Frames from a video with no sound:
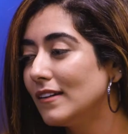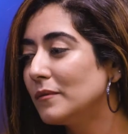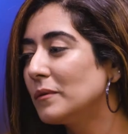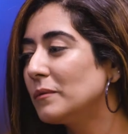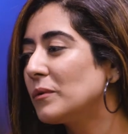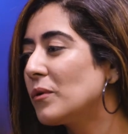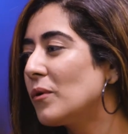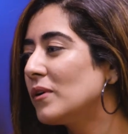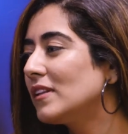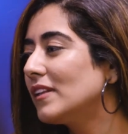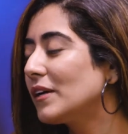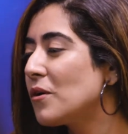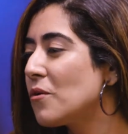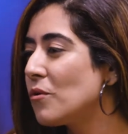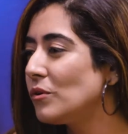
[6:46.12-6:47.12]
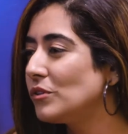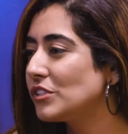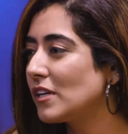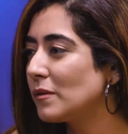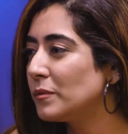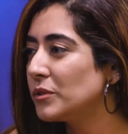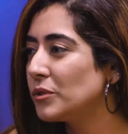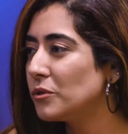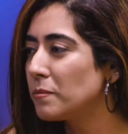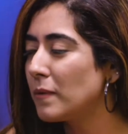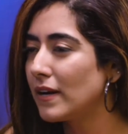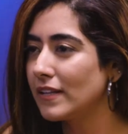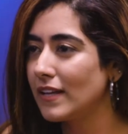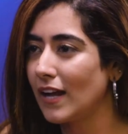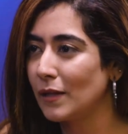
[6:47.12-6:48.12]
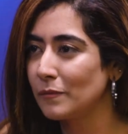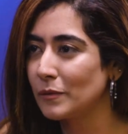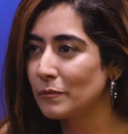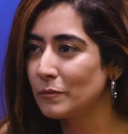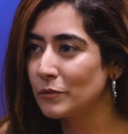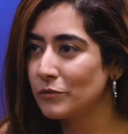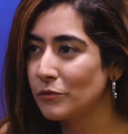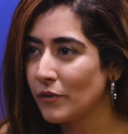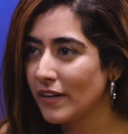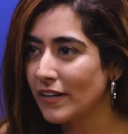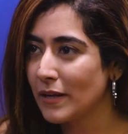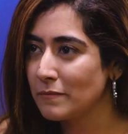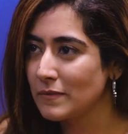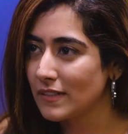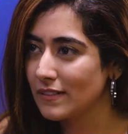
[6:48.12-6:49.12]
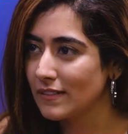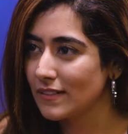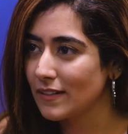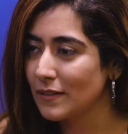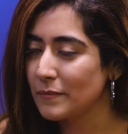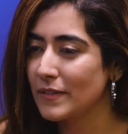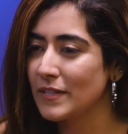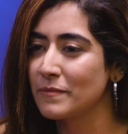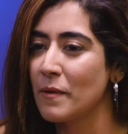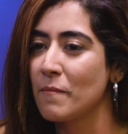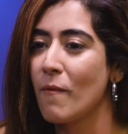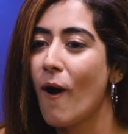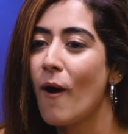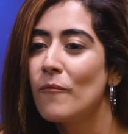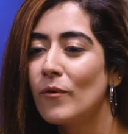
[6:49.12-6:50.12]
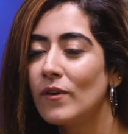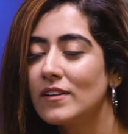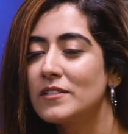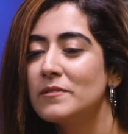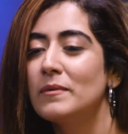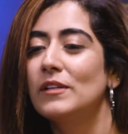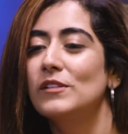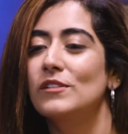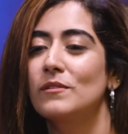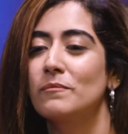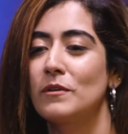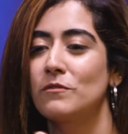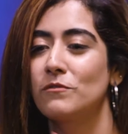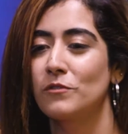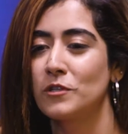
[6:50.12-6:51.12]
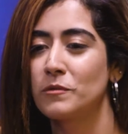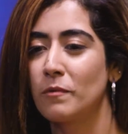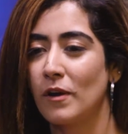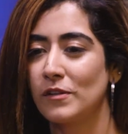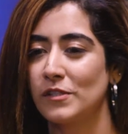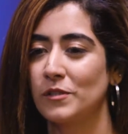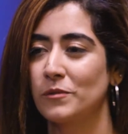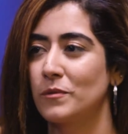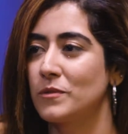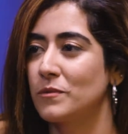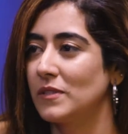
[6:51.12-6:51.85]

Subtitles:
We recorded like a whole Shabad Gurbani album before I came to India because my mom wanted to make sure that my first project was